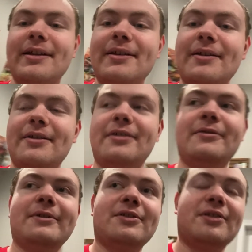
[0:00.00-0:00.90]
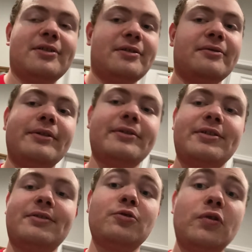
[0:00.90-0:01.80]
which looks
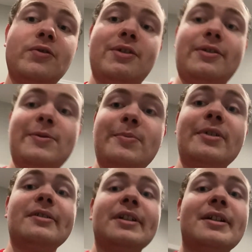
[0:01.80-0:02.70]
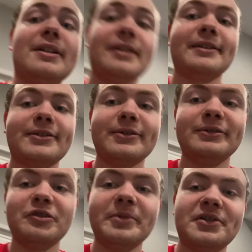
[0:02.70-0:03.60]
atrocious, but it's
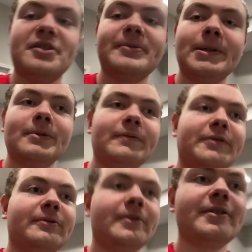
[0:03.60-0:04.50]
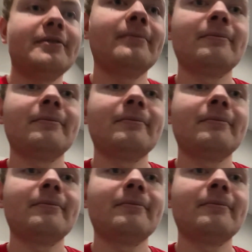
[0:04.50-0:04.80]
called low budget Spider-Man for a reason.